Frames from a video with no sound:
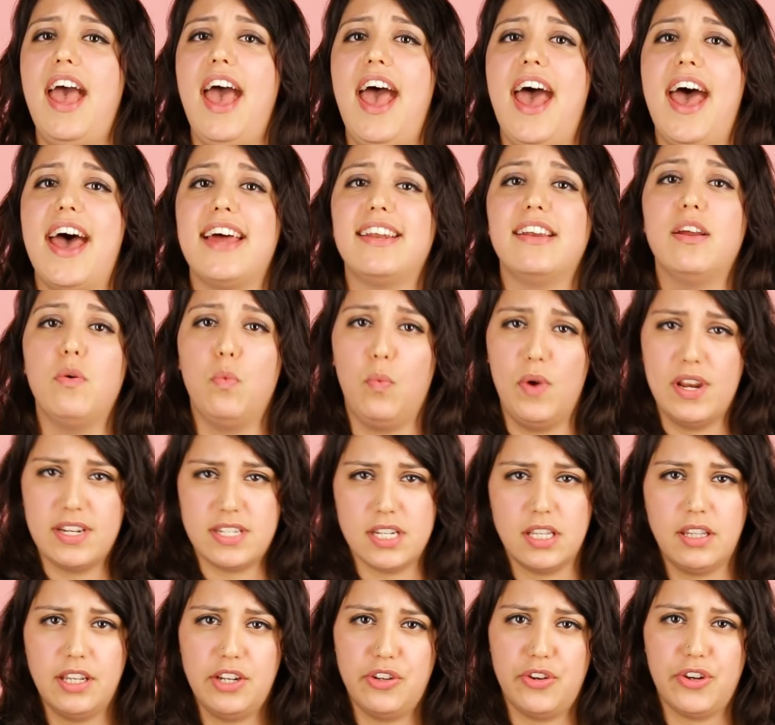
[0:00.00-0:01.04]
and went
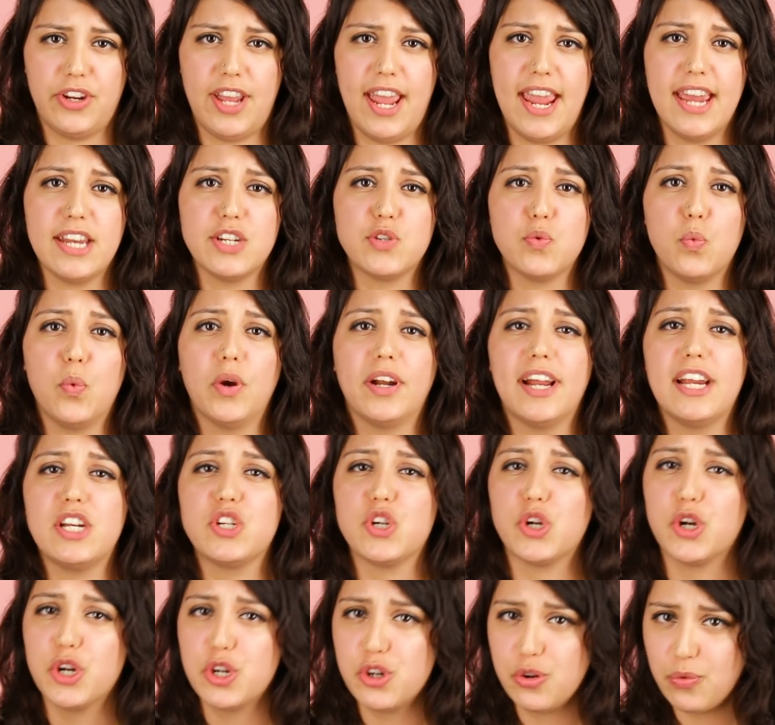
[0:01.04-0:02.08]
to clean her cage. When I
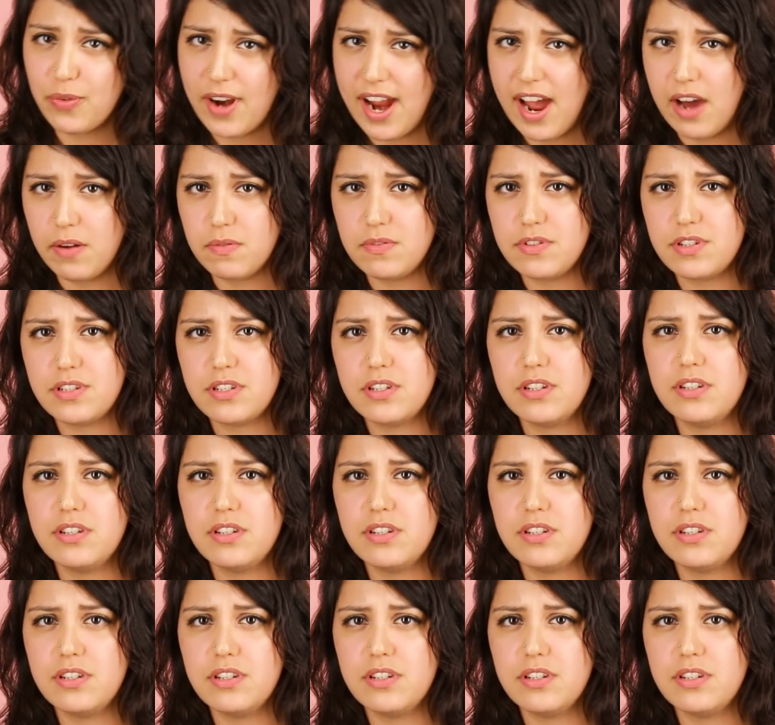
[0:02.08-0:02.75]
turned around,